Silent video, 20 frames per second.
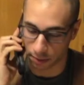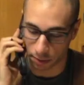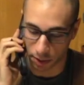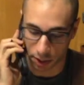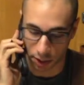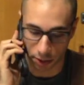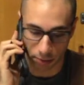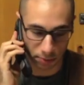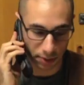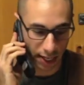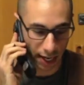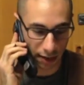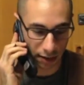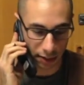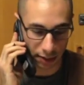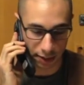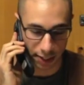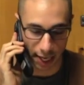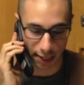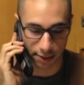you don't te
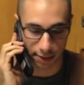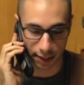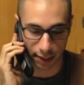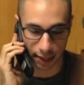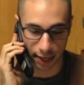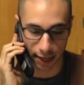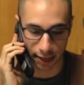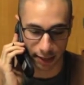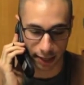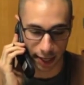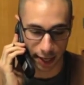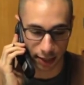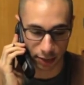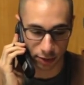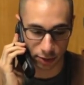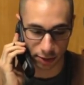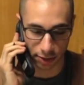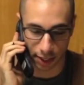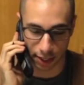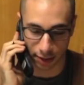you text the kid and he
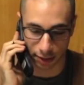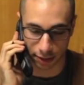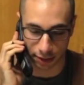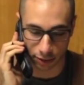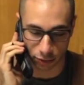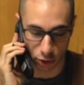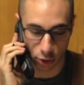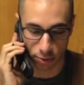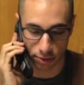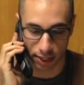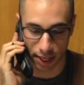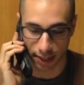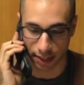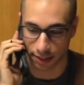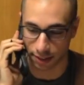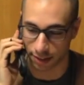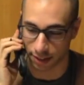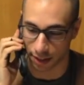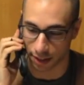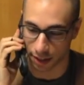answers it in two
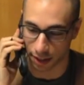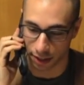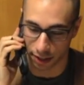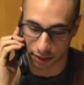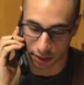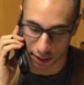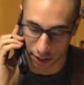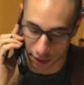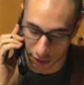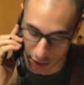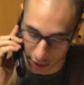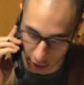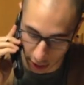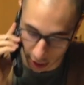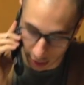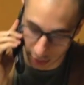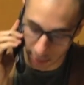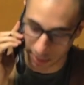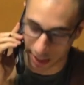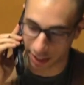seconds. And you, you
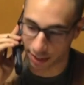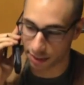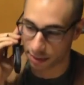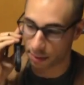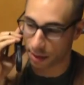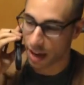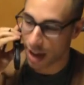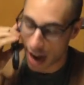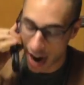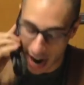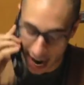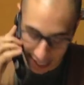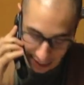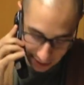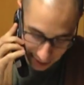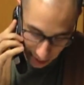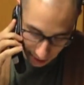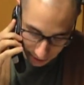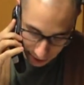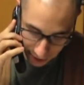call him and he doesn't. Hi,
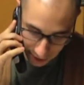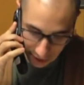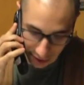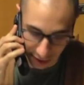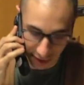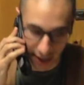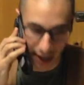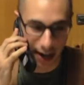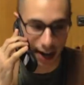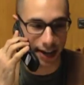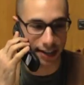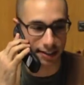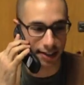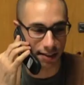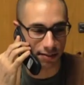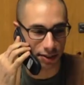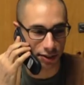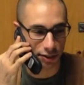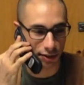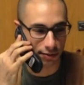Devin. This hi,
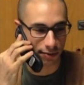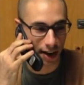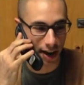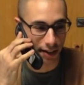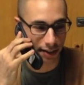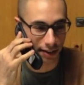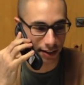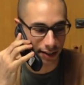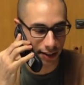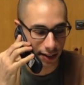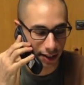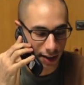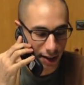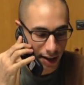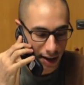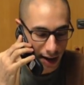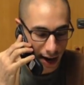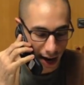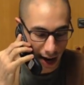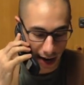Devin. It's your father.
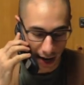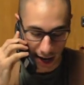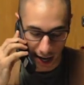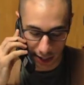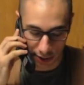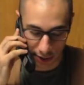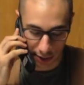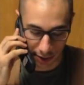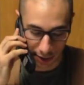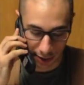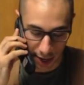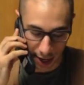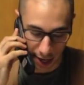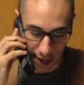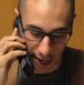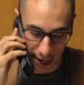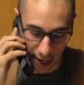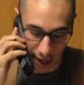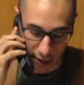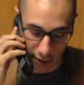Uh, I just got
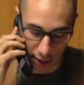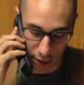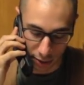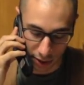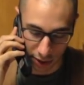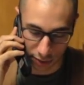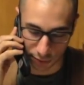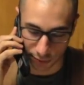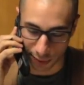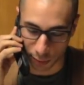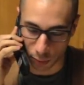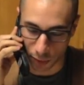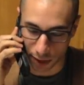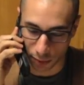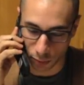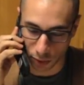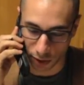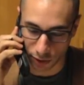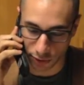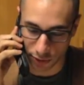a, a, notice from
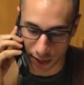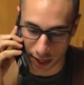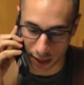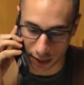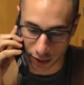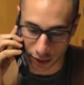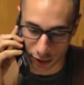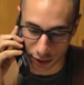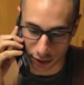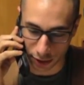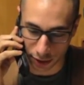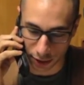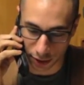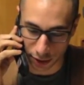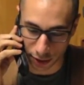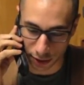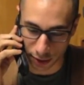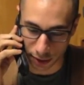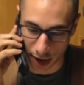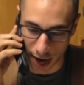Wentworth saying your
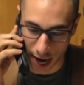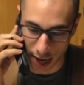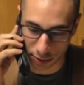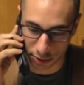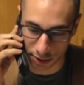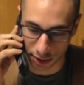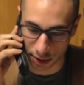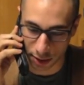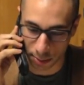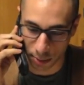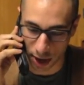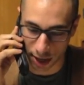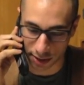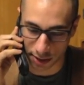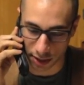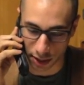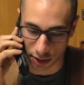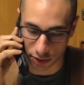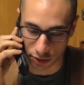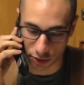your housing
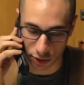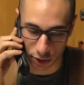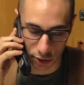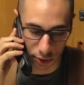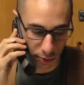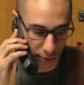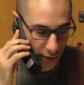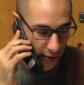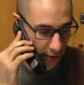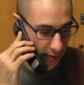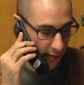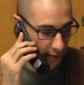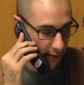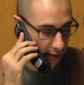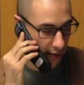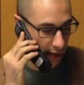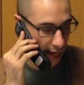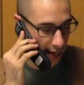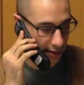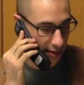deposit is due. You
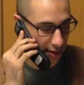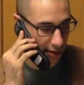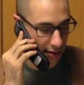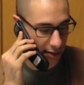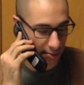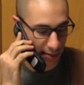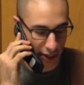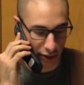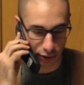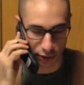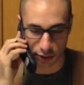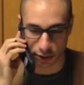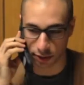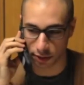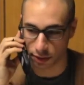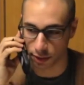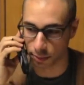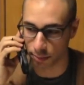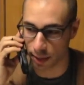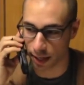you guys need to make sure you,
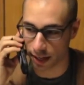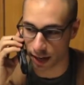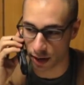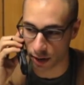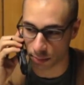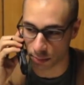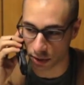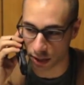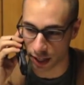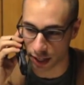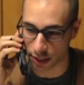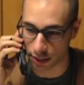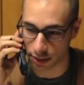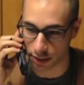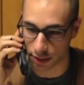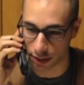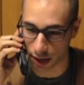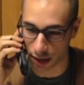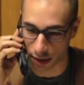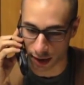you pick out a
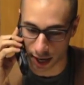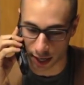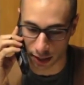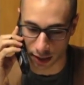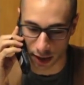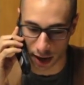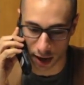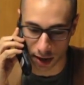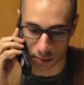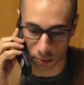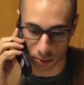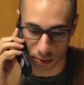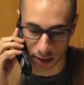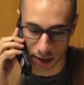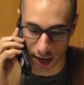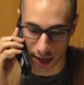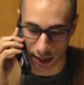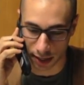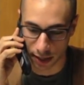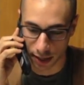place. All right, um, we're
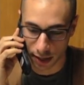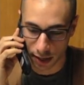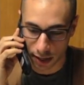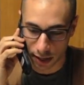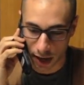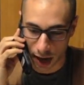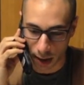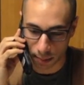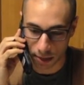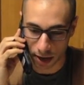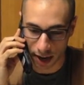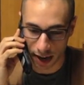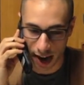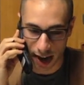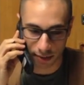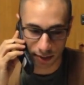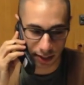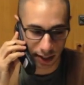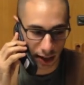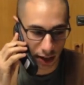not. I'm not
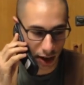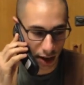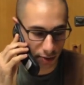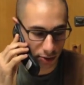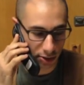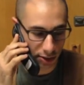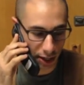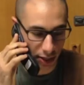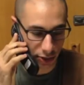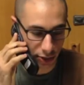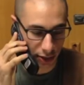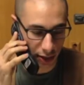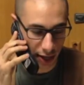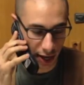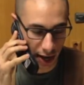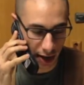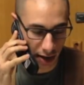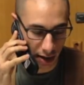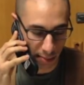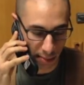having that conversation
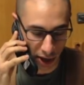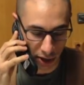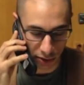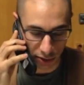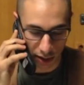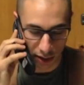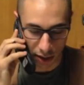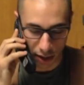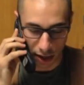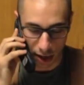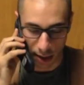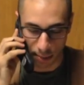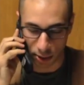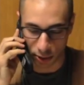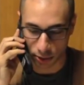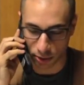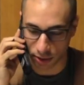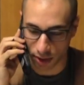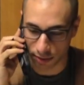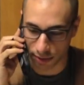again about
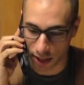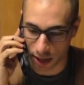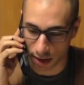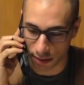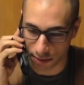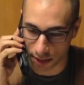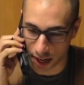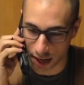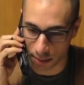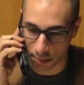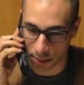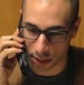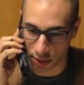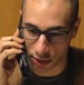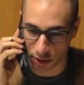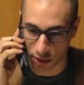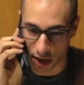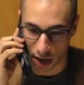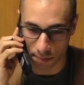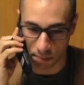about you living off
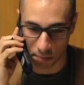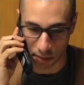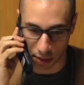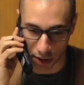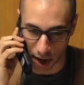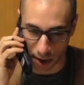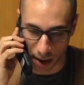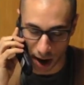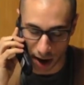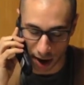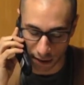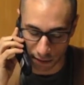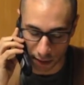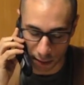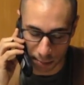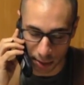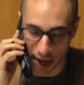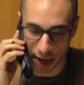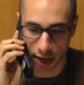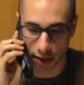campus. I, uh, if
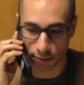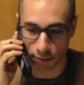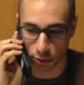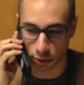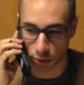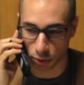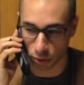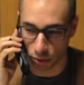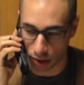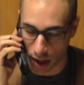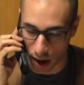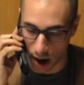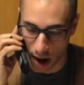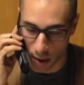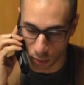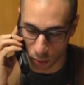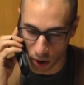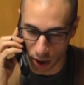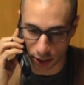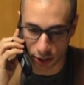I'm paying for school, I,
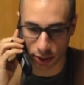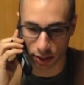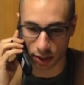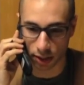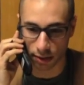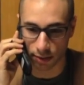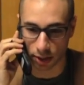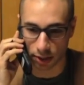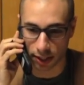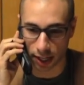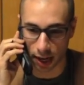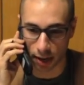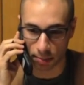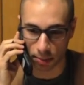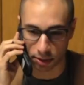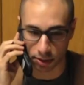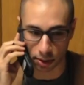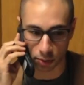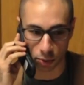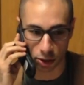I, want you to live on
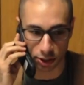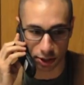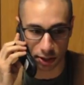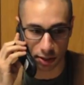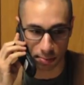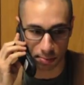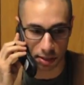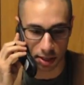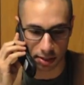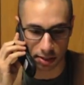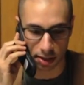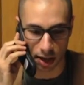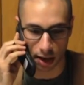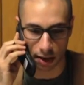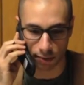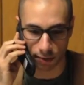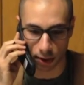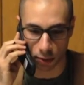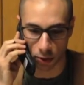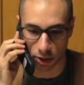campus. I want you to be
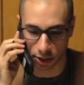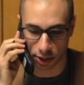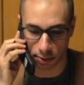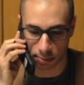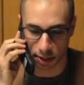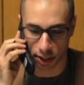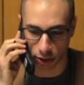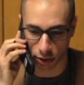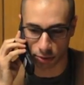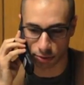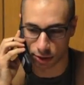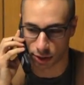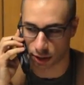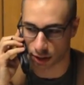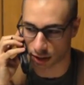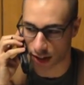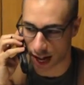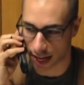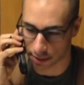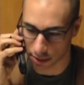safe, and I want you to be close to your
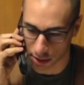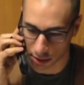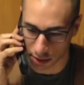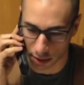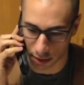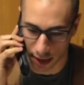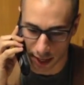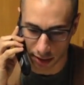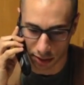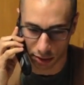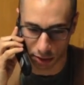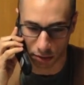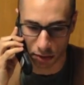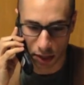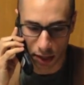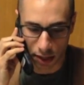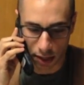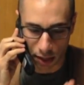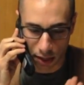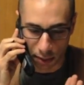classes. All right, so
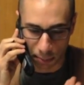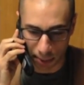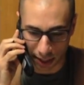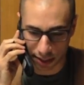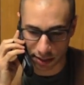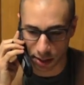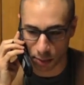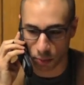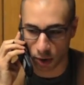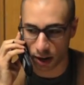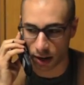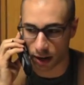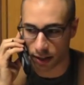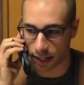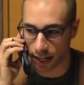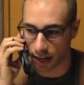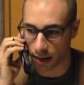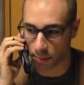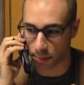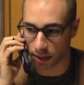pick somewhere on
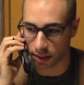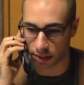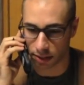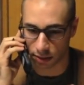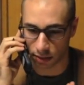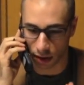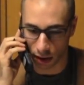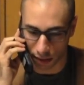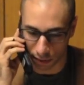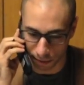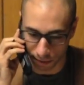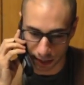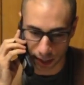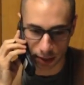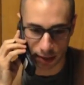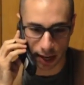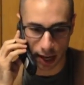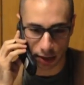campus figure it